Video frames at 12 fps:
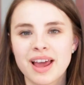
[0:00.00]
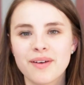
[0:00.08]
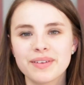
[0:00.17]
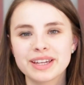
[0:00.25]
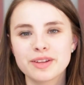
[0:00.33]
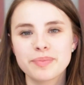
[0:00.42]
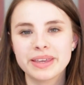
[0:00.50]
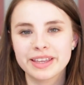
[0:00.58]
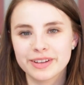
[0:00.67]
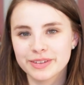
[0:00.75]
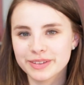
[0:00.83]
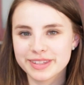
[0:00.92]
So now we're going
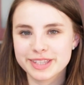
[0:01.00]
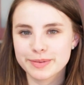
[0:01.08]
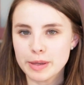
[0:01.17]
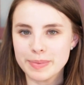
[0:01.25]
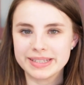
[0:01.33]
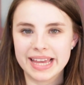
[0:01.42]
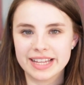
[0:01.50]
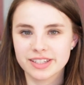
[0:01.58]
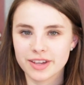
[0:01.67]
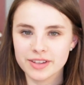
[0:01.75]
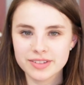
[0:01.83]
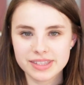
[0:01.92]
to peel the sweet
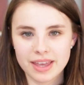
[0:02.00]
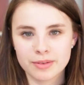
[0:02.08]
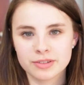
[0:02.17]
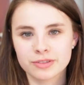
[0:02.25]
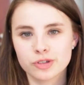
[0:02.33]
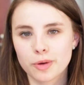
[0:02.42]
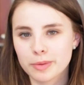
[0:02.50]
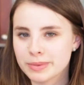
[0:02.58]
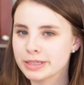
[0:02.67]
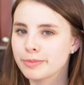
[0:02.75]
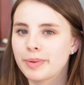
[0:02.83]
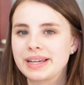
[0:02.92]
potatoes and
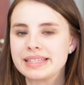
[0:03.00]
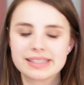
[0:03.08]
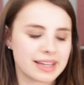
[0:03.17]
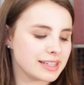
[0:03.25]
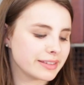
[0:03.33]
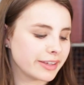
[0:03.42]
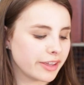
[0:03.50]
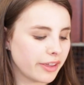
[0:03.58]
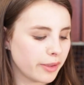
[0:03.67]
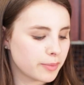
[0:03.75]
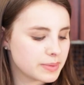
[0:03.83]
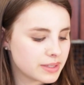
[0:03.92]
chop them into bite-sized
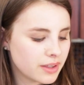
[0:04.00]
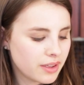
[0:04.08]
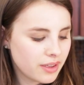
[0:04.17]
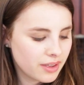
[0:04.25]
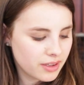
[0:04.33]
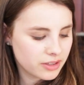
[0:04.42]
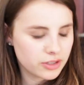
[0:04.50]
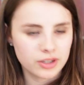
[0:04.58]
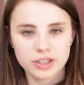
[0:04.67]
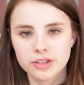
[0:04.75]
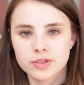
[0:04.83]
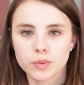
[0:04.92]
cubes.
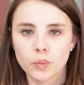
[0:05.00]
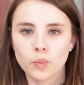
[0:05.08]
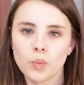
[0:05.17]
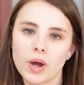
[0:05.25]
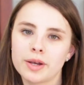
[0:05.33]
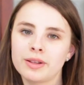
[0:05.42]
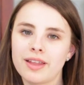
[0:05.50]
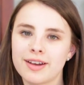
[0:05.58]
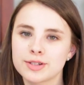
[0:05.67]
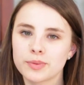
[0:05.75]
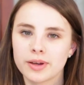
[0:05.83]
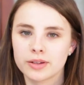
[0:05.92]
You can use one
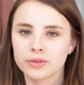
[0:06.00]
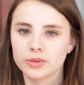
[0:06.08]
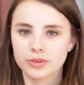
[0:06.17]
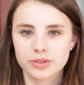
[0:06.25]
large one